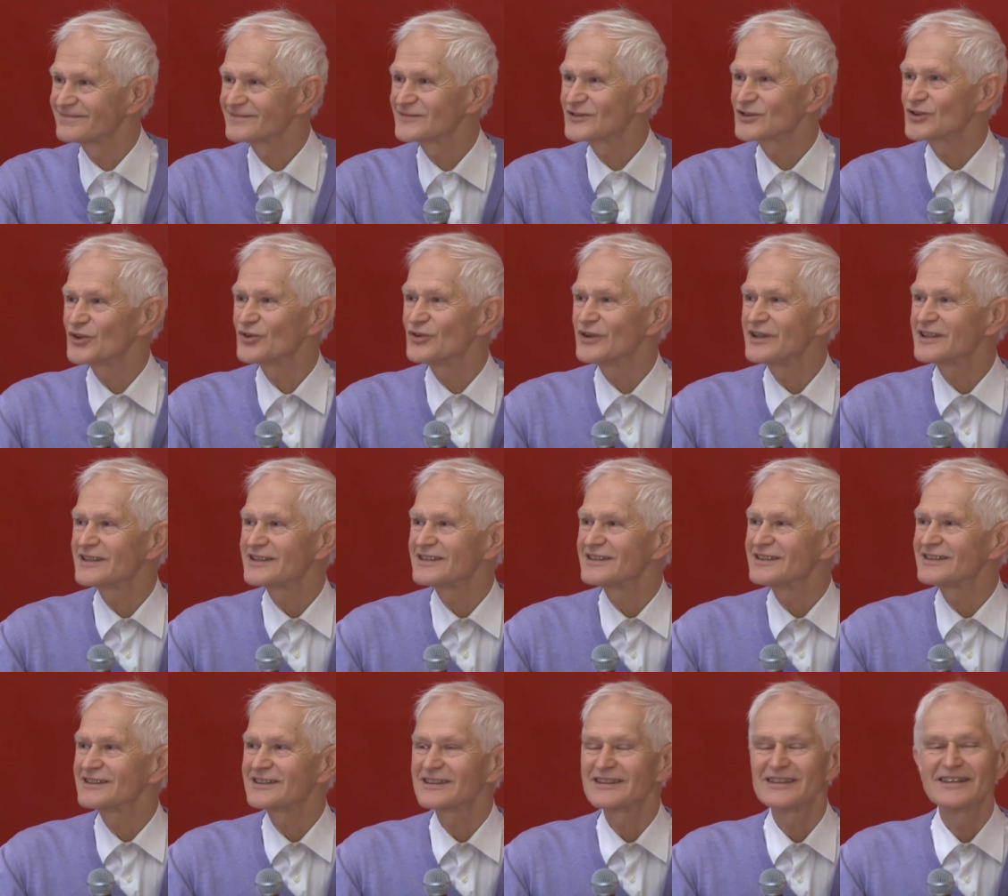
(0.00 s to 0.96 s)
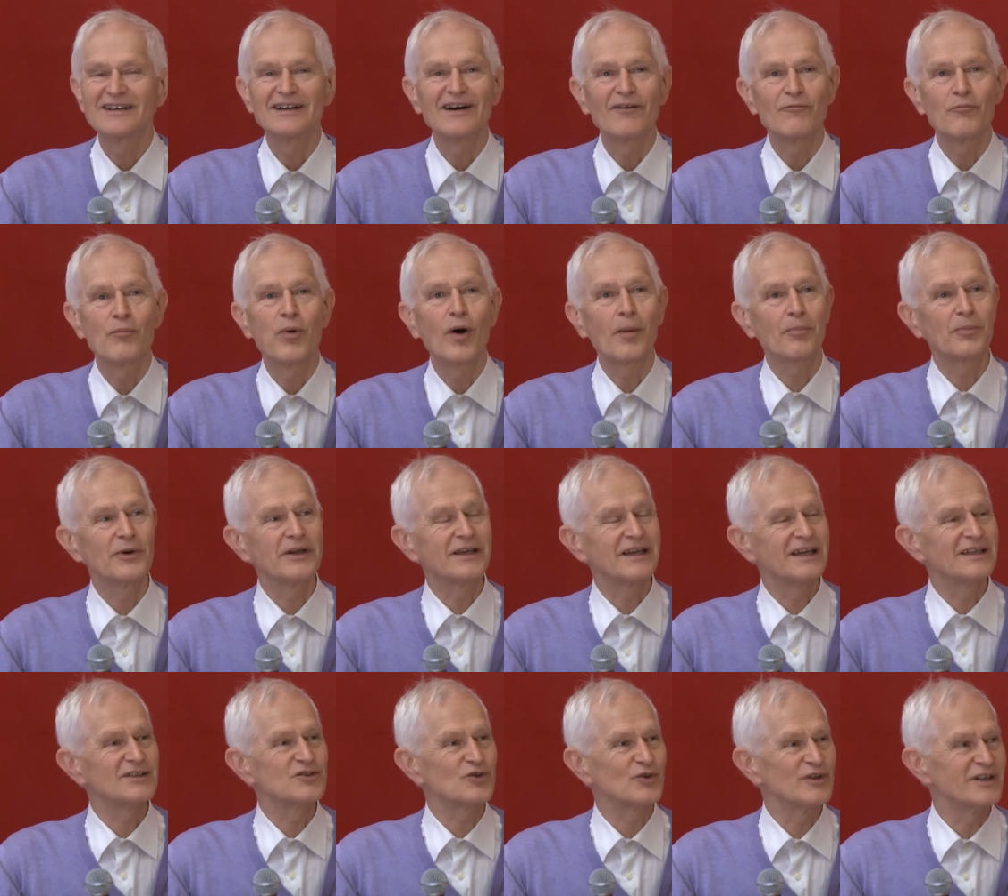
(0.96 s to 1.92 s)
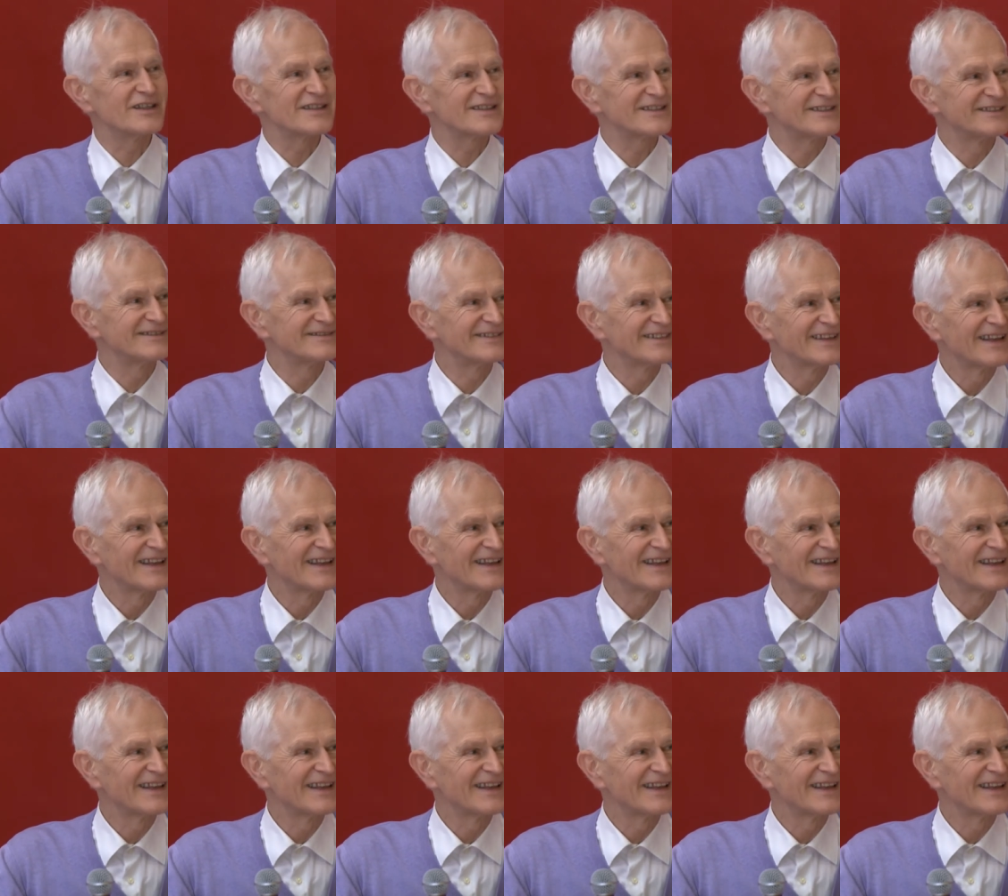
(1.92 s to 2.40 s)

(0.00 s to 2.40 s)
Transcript: So it is of public interest.